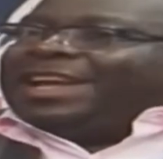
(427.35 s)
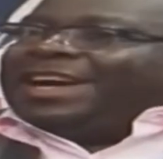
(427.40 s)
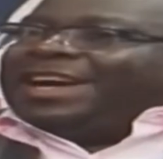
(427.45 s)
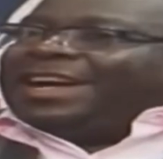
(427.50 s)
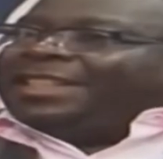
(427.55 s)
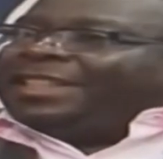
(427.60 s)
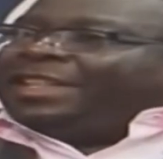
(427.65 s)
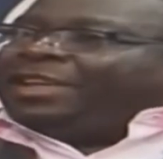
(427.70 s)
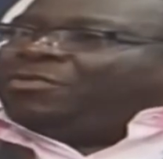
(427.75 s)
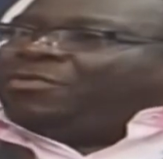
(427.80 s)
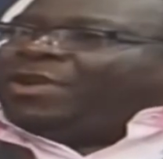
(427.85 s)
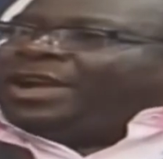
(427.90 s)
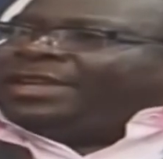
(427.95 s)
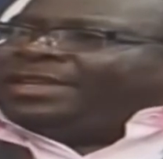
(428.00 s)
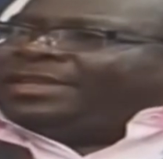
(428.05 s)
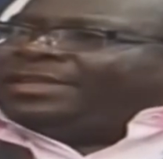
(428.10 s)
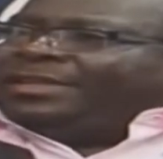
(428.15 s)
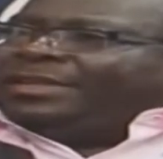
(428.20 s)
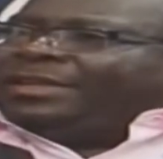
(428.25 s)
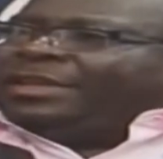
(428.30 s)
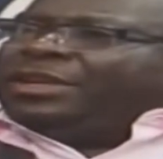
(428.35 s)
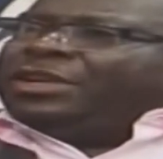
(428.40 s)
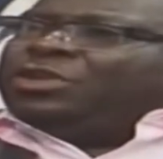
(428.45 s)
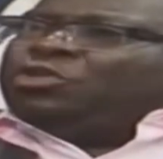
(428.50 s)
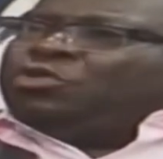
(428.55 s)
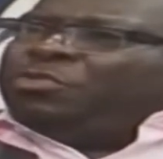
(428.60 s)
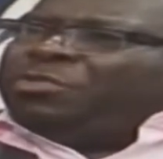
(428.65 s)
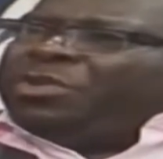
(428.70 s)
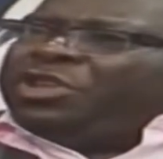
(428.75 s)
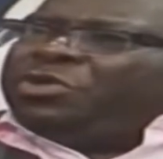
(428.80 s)
And they want
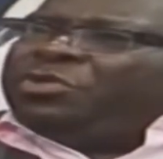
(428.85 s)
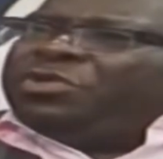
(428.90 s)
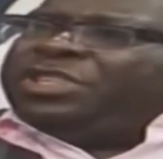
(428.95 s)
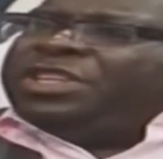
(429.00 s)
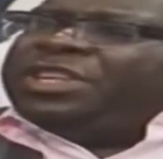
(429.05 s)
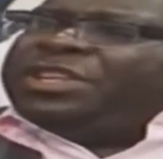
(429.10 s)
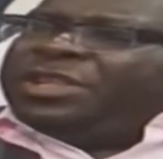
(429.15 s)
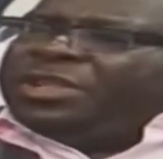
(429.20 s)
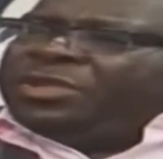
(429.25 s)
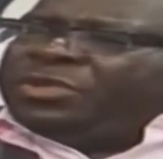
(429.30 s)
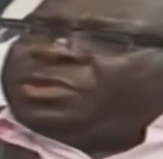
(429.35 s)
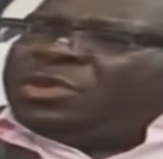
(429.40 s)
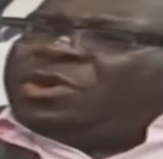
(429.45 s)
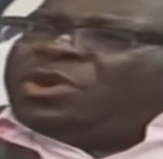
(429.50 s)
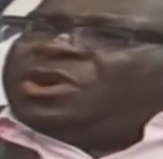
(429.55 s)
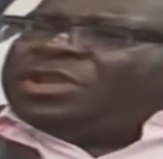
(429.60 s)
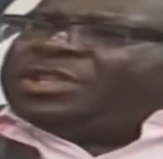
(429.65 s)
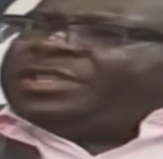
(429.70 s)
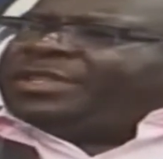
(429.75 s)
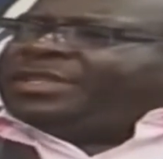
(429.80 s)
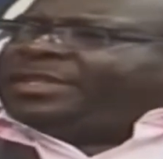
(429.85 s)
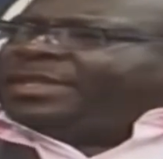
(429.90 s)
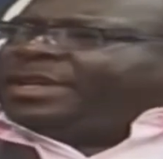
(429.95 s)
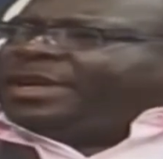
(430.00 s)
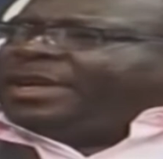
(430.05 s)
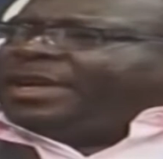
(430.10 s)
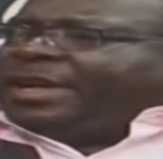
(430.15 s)
to be using those